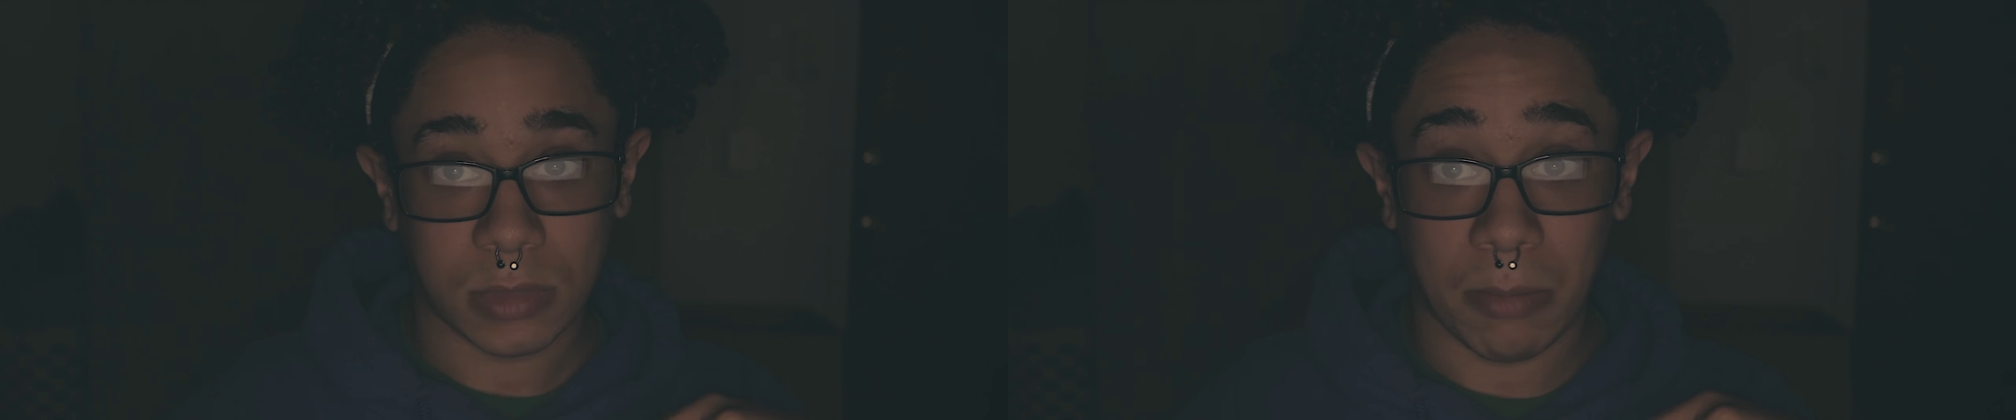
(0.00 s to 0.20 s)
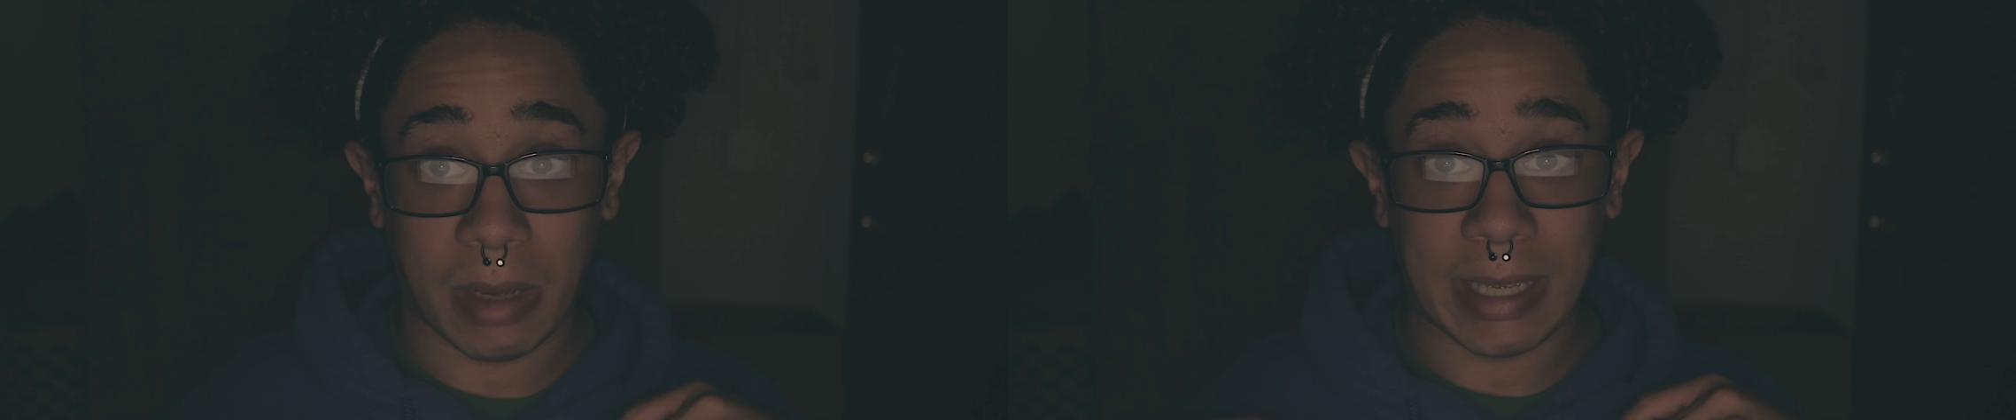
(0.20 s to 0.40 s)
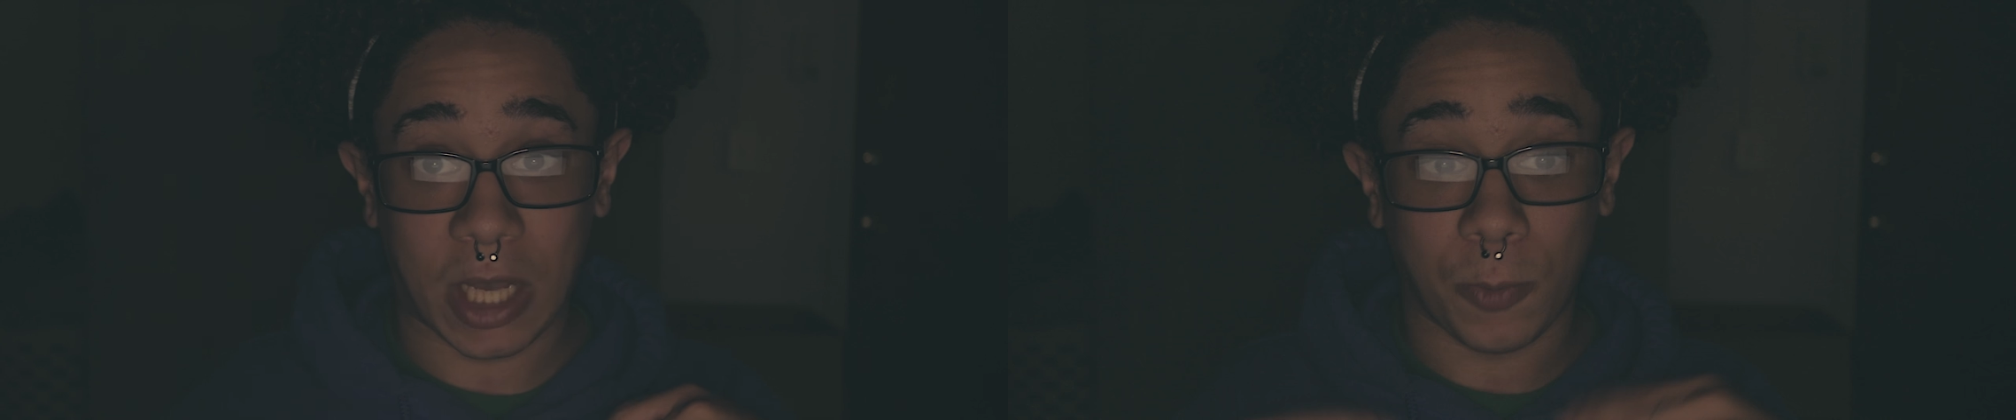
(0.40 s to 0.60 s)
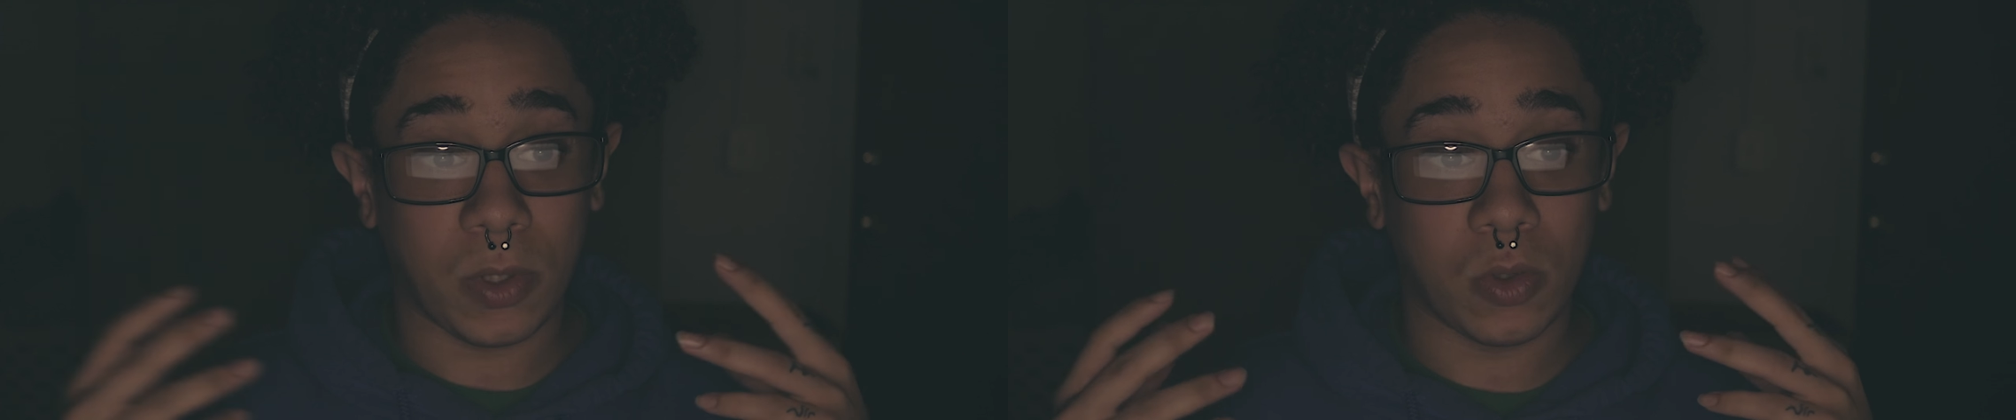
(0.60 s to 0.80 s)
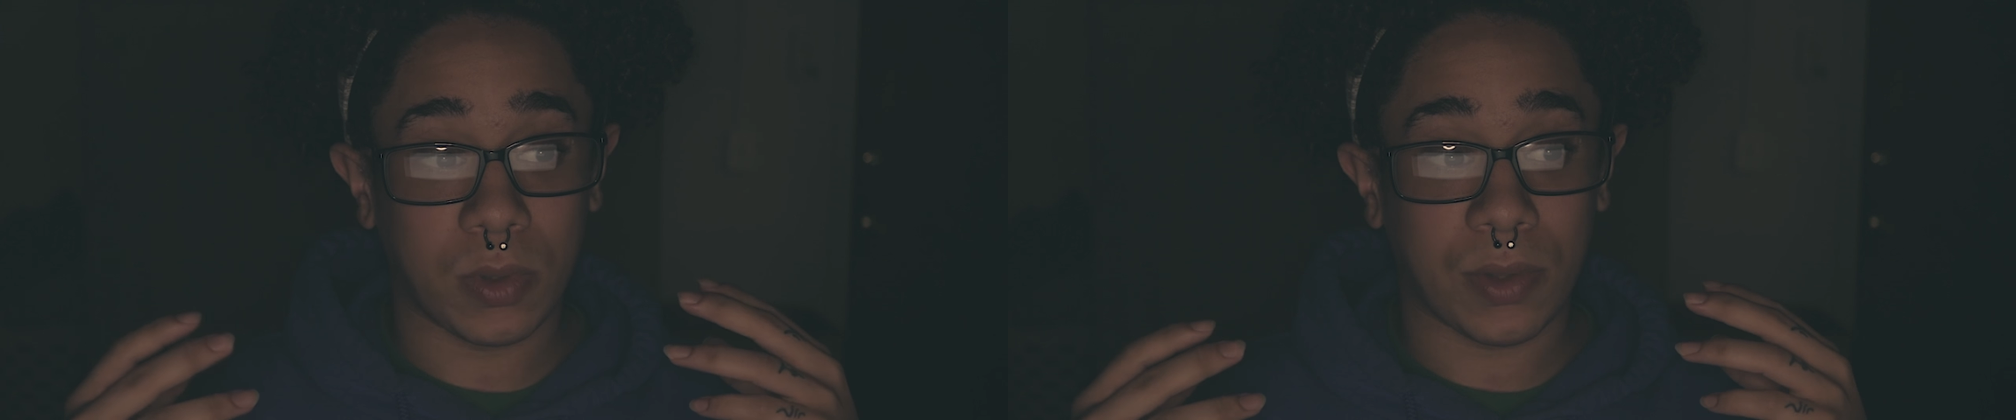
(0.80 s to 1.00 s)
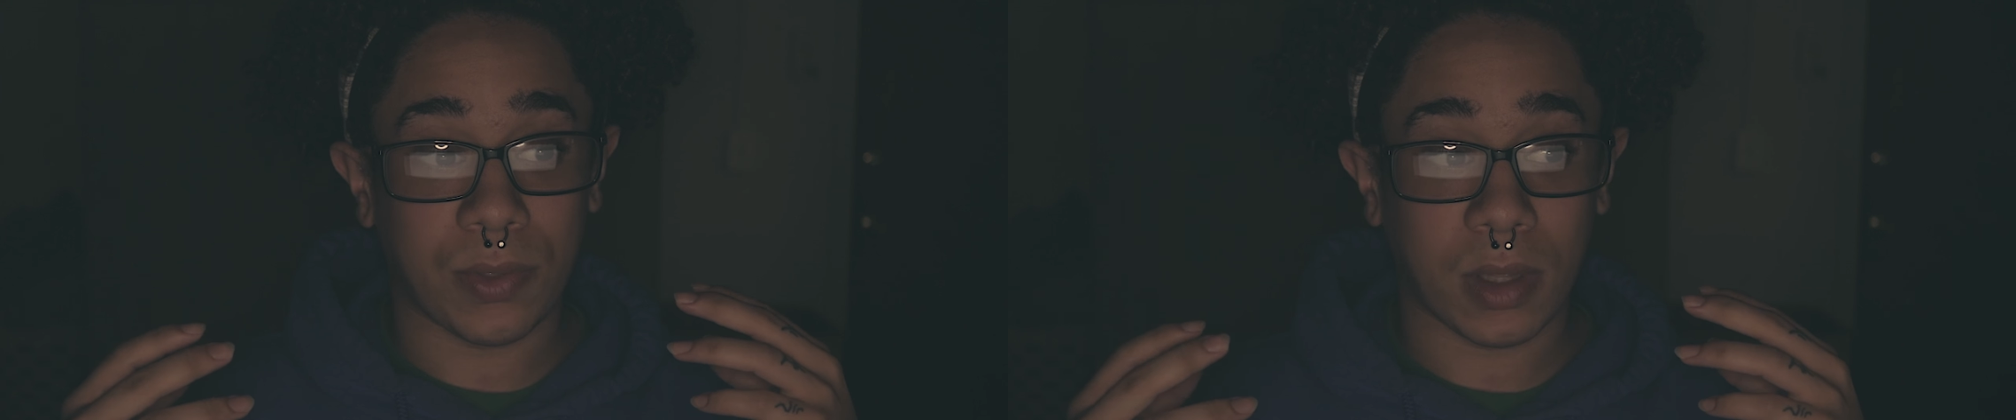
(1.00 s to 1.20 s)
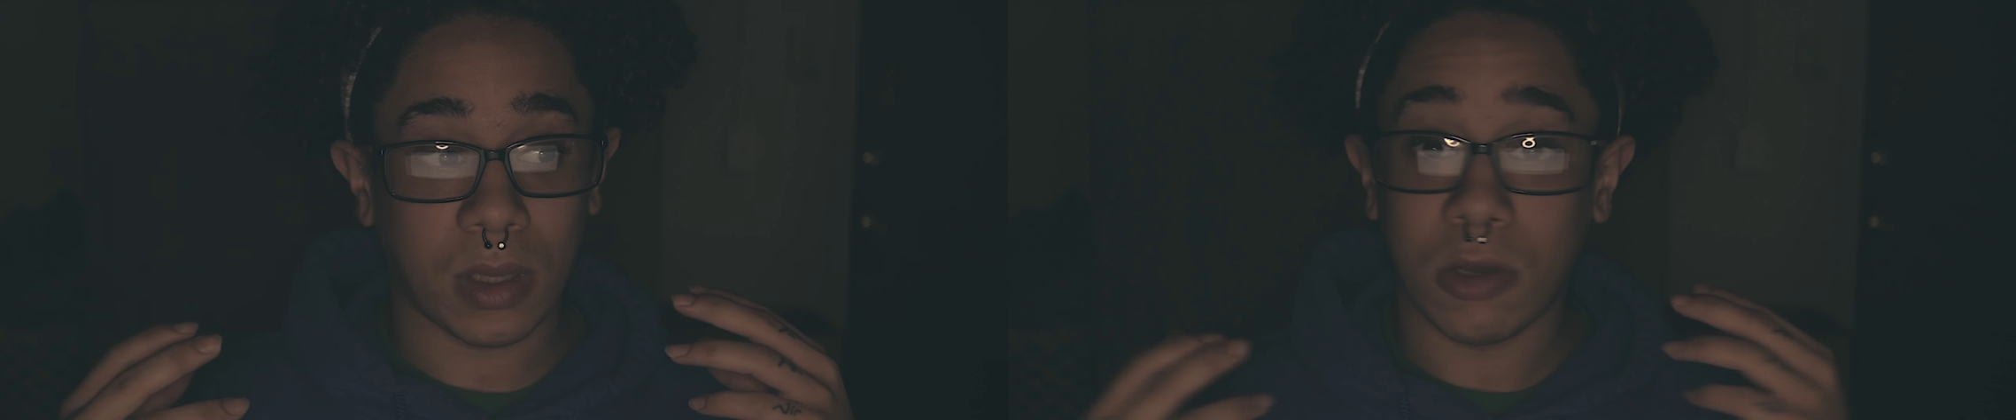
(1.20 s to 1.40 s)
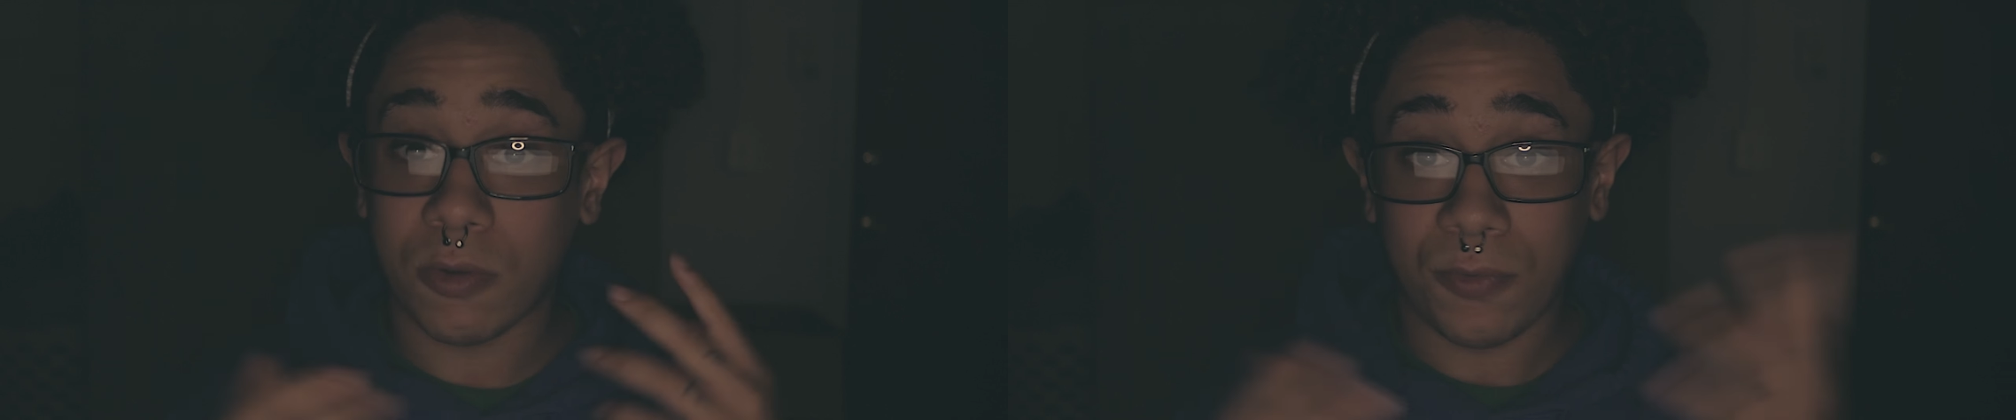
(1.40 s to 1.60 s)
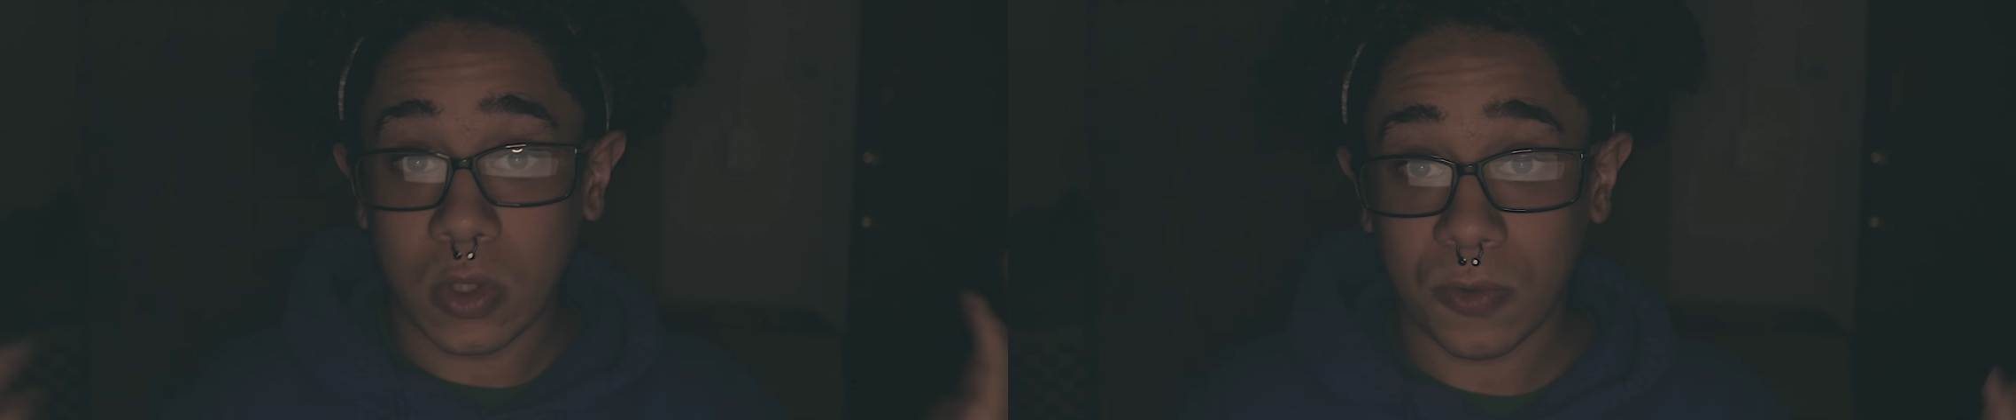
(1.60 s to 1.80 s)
It might help you with your future